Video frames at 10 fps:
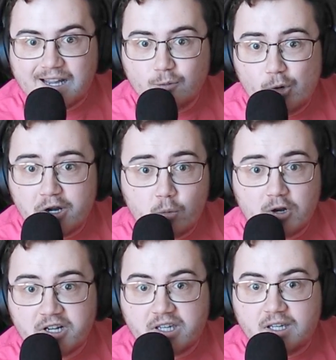I wouldn't
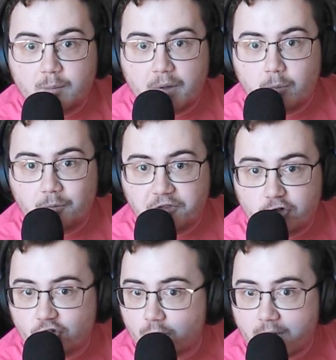want to keep up the
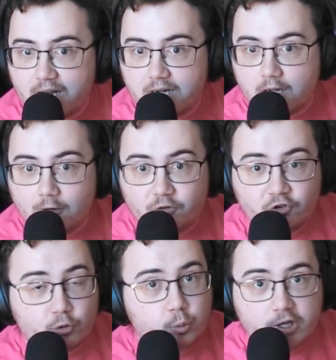charade of
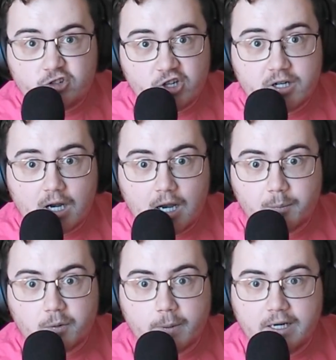switching
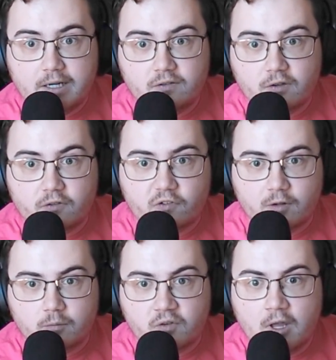operating
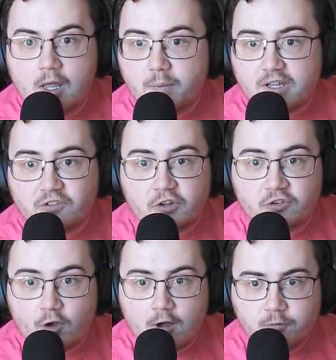systems because a
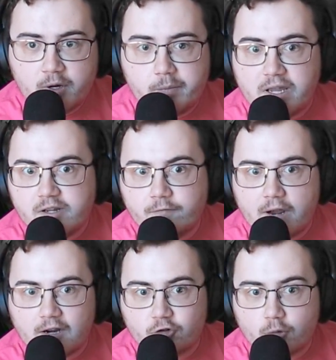software
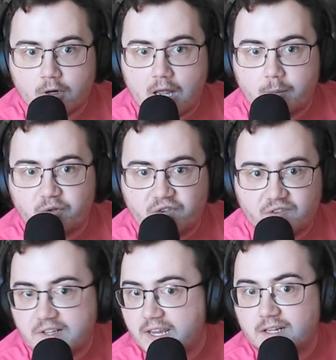manufacturer
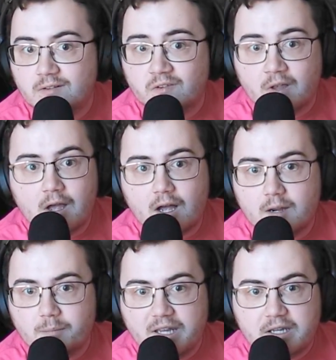abstains
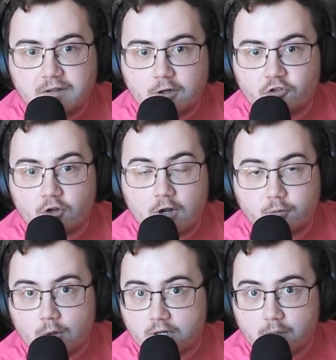on making their
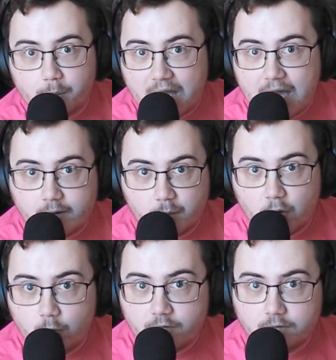software
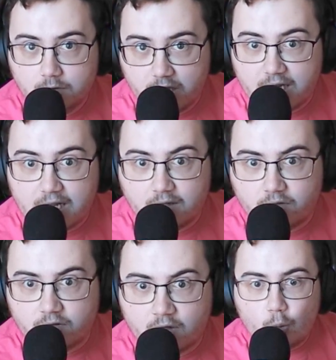compatible with
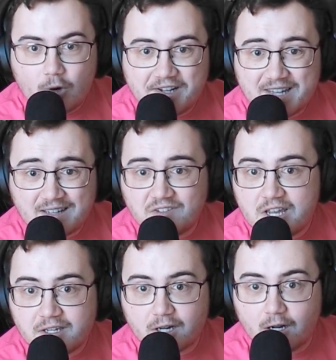Linux. When that
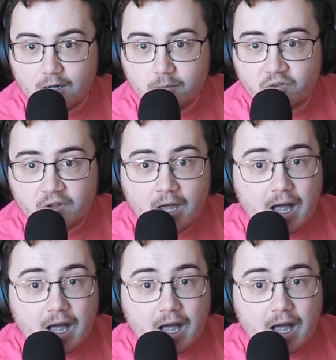day comes,